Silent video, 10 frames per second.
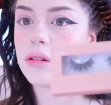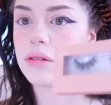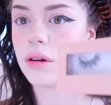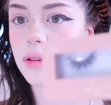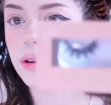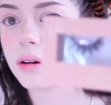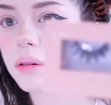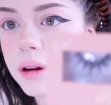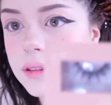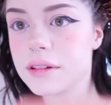So they're
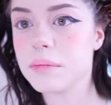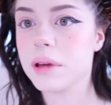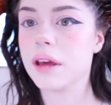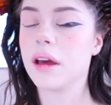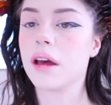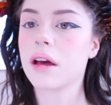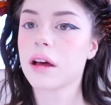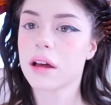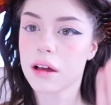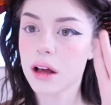going to be
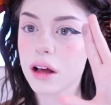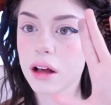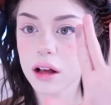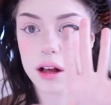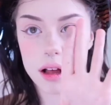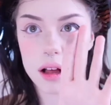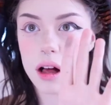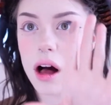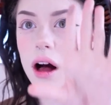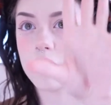
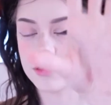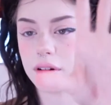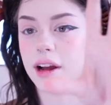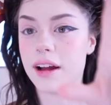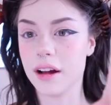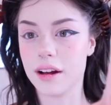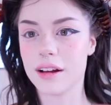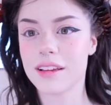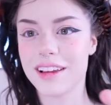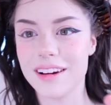covering,
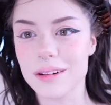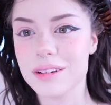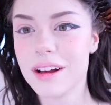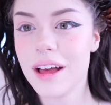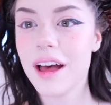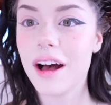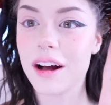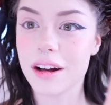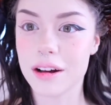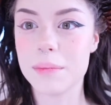you know,
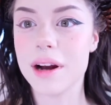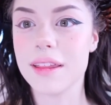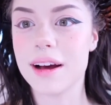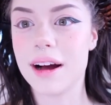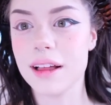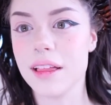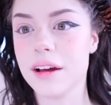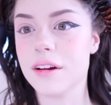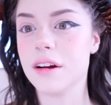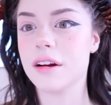a good amount of the
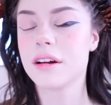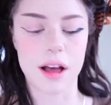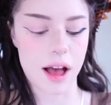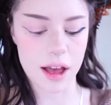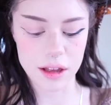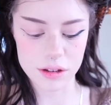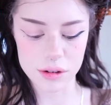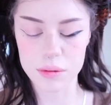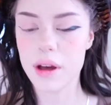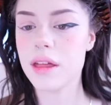eyeliner. I
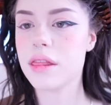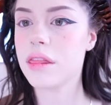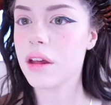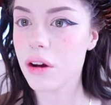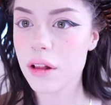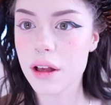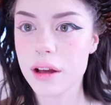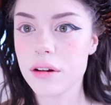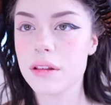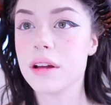do a thinner
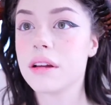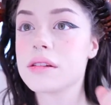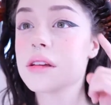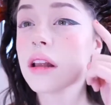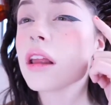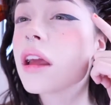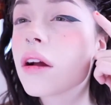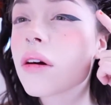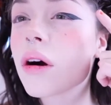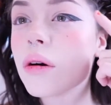liner that doesn't,
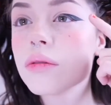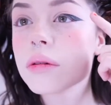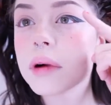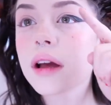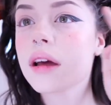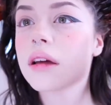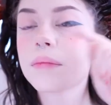you know, go over my